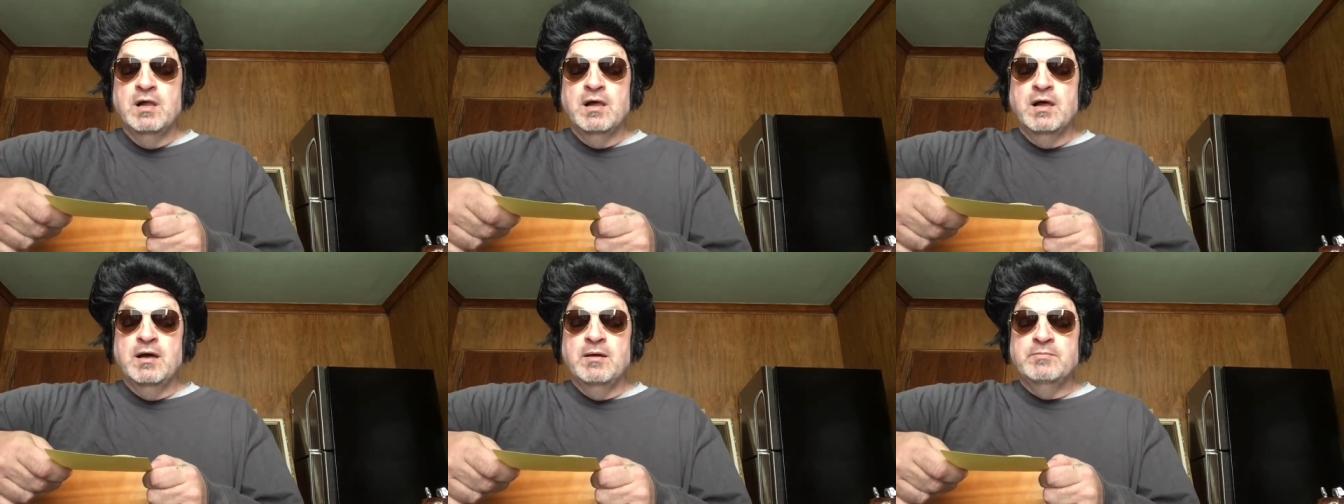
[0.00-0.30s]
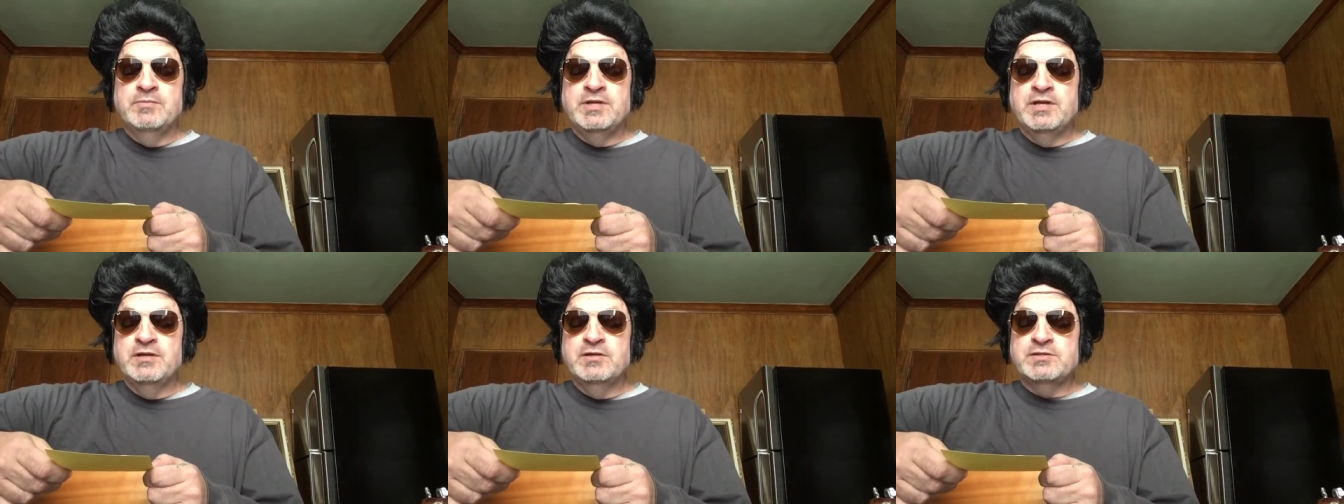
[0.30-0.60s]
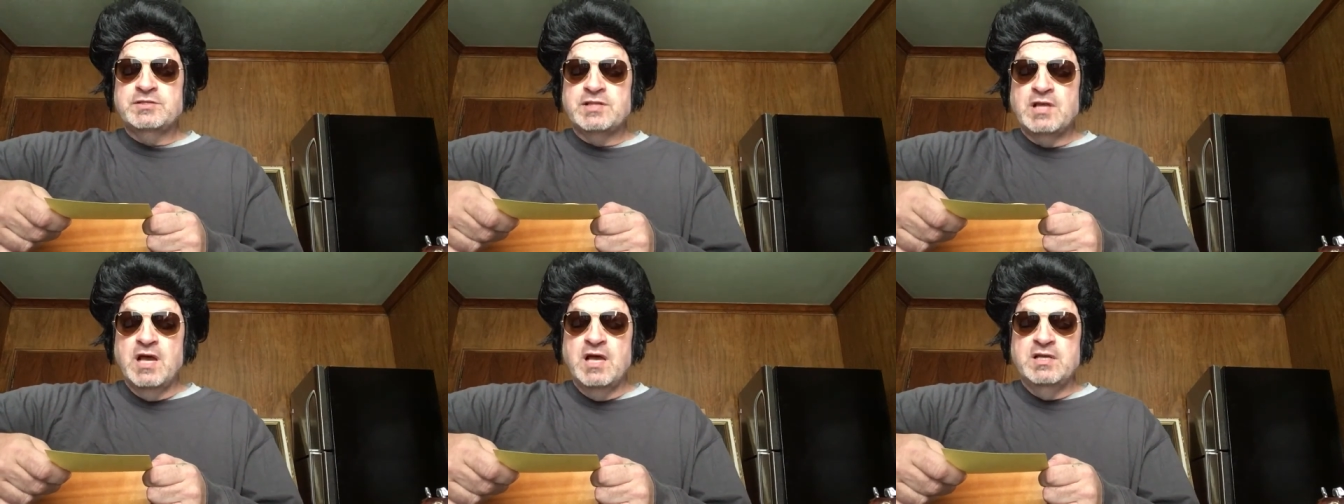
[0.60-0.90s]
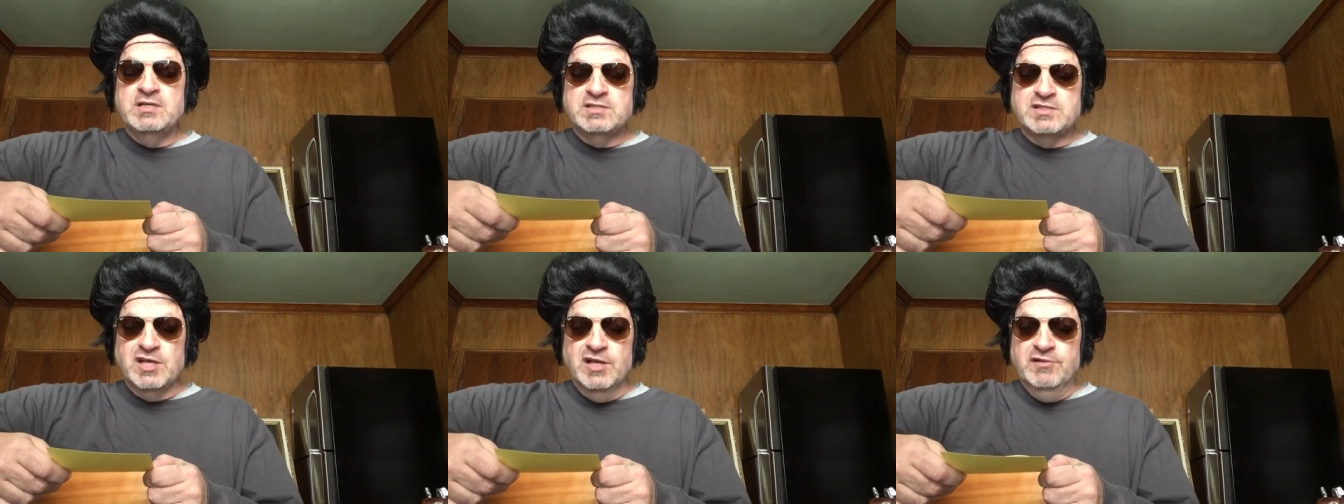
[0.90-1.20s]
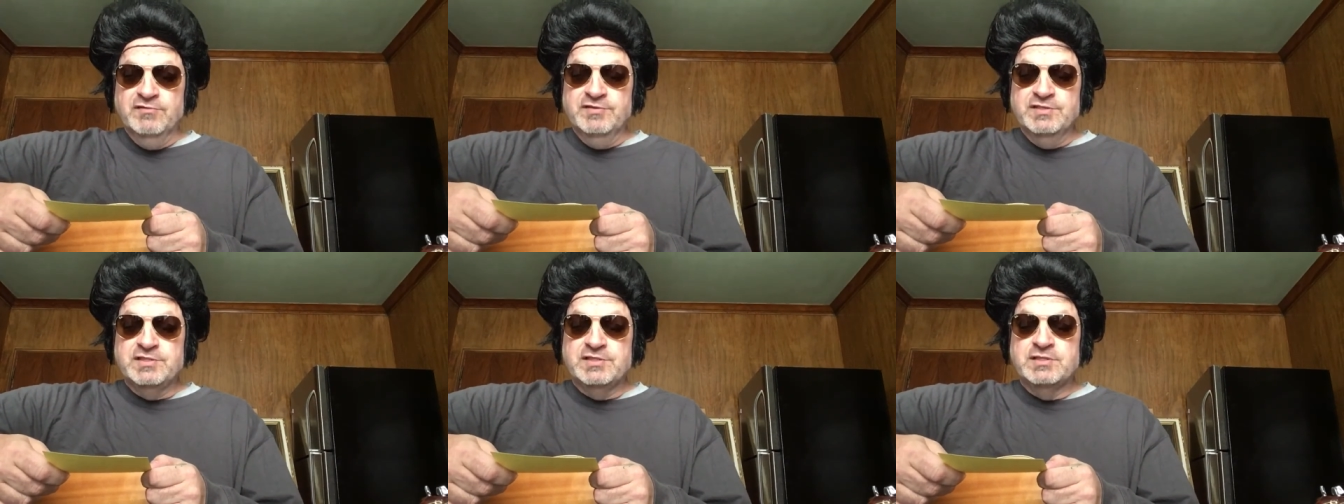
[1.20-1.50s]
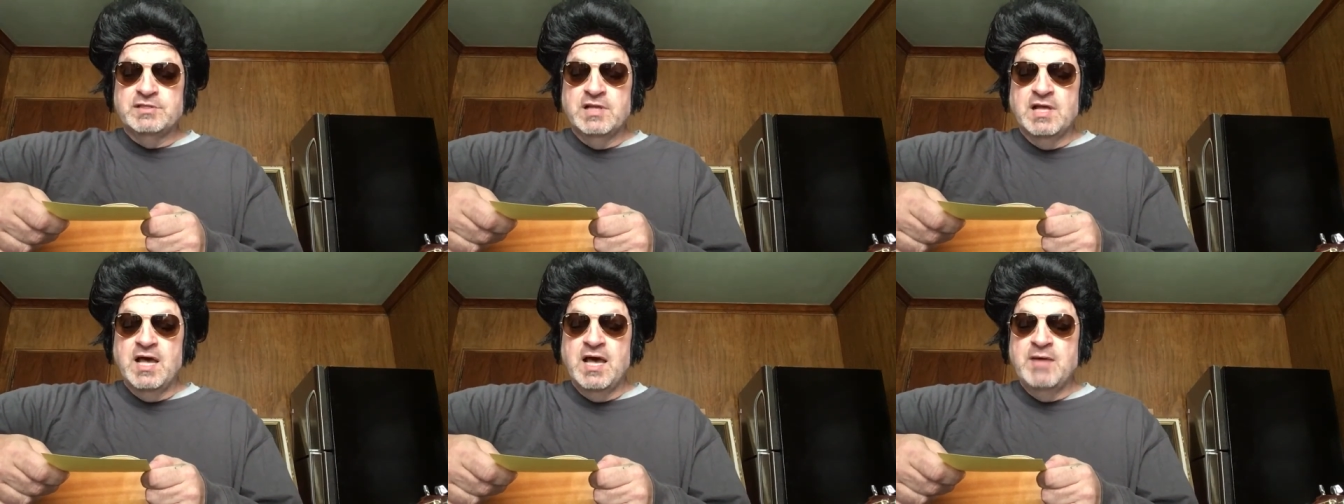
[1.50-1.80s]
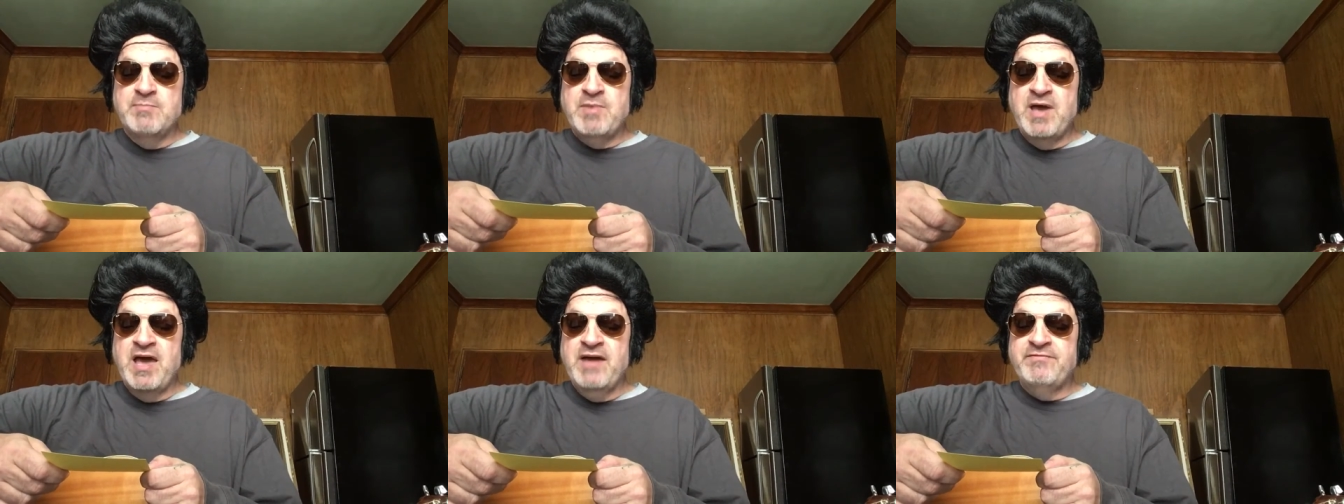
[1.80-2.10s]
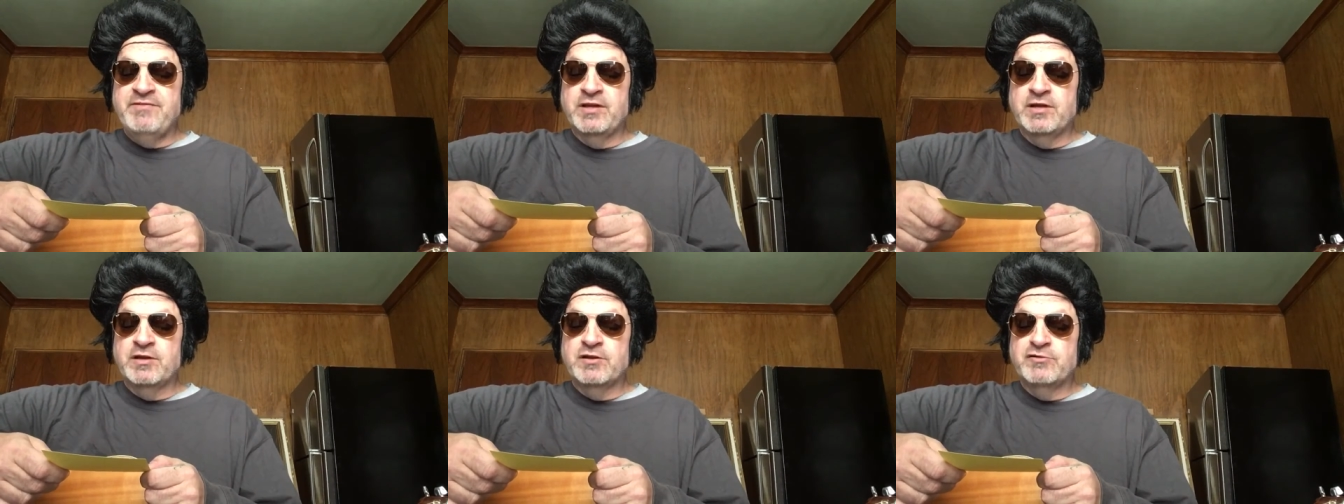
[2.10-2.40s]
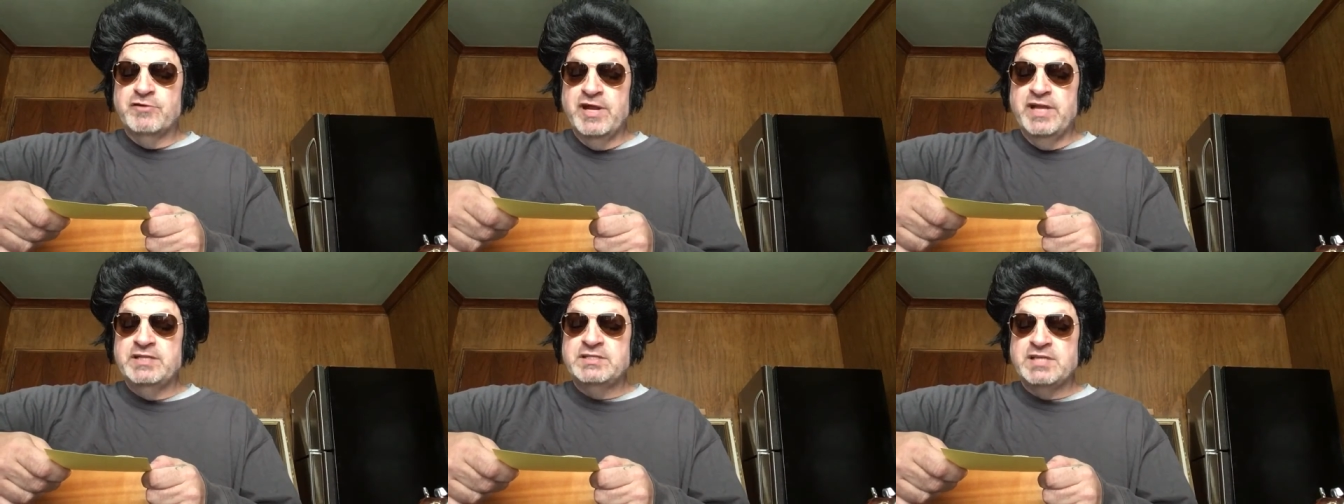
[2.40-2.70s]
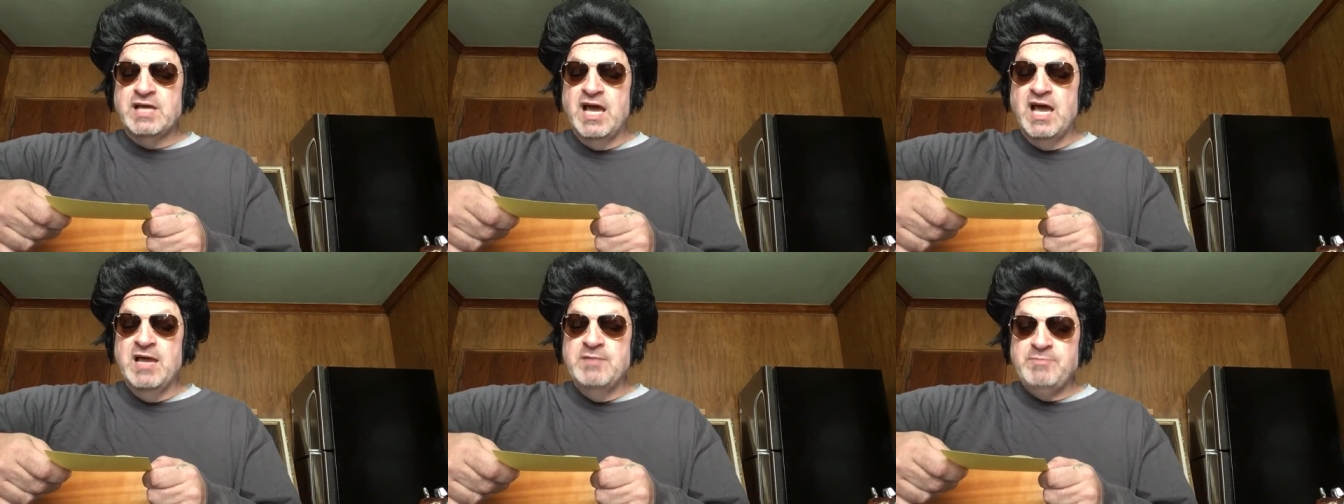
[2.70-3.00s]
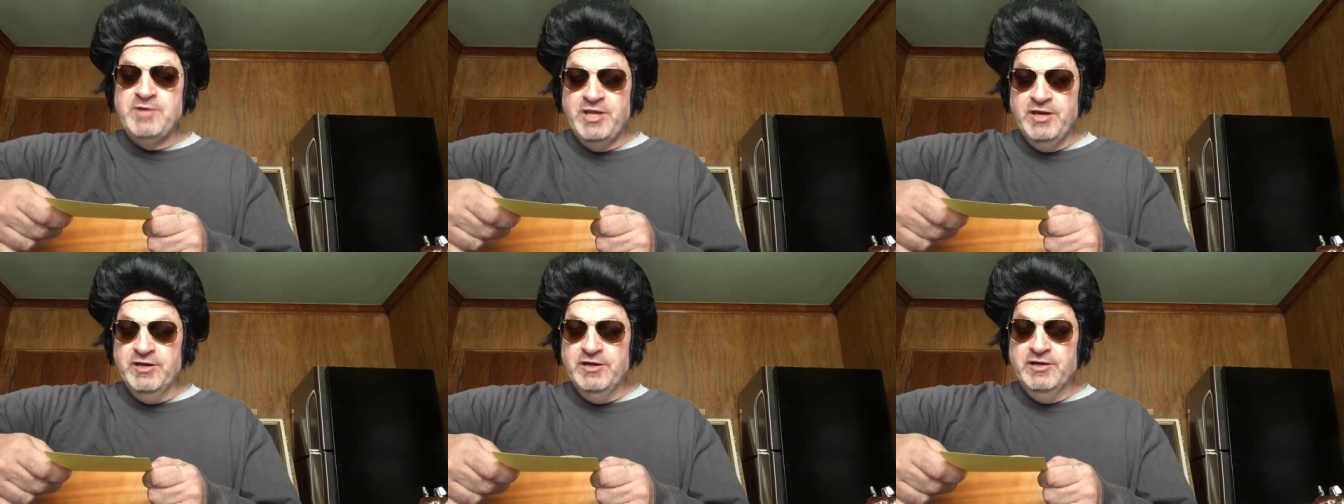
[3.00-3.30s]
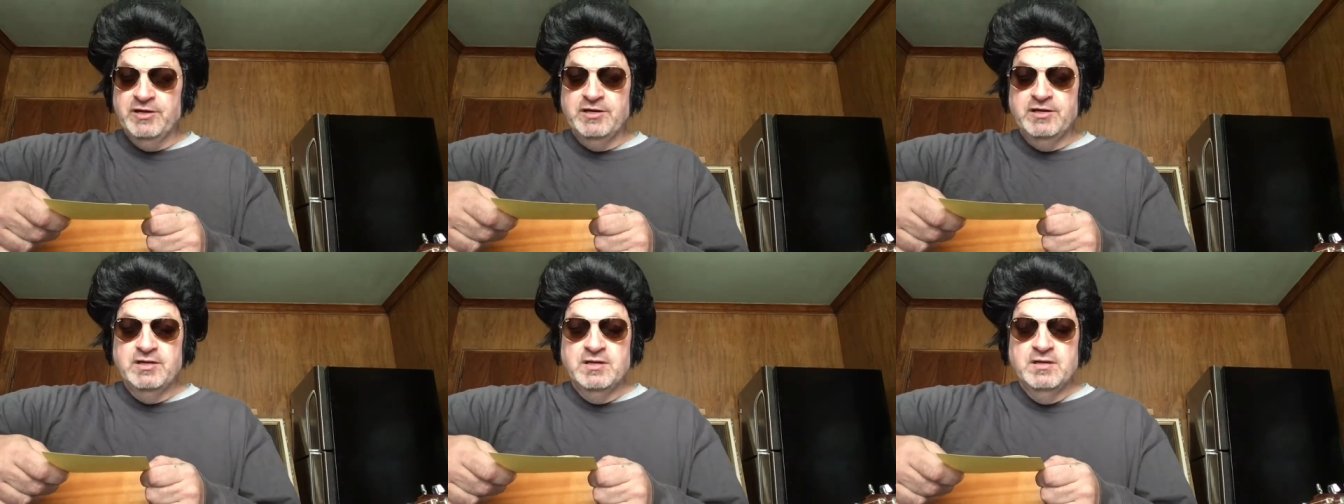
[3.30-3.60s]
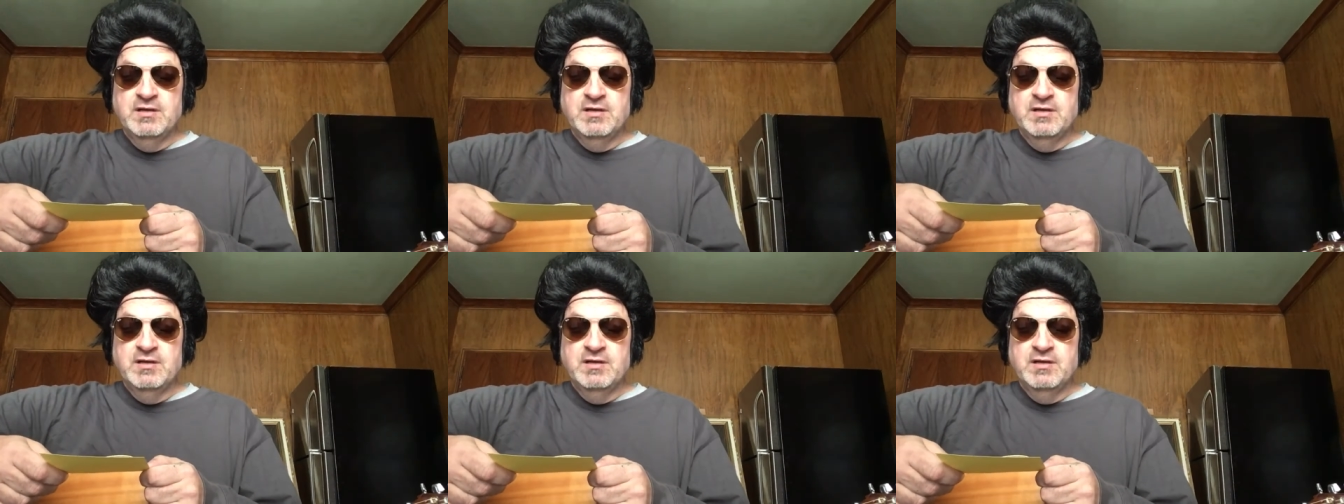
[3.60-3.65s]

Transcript: Um, Dear Science Elvis, I'm having a great time here.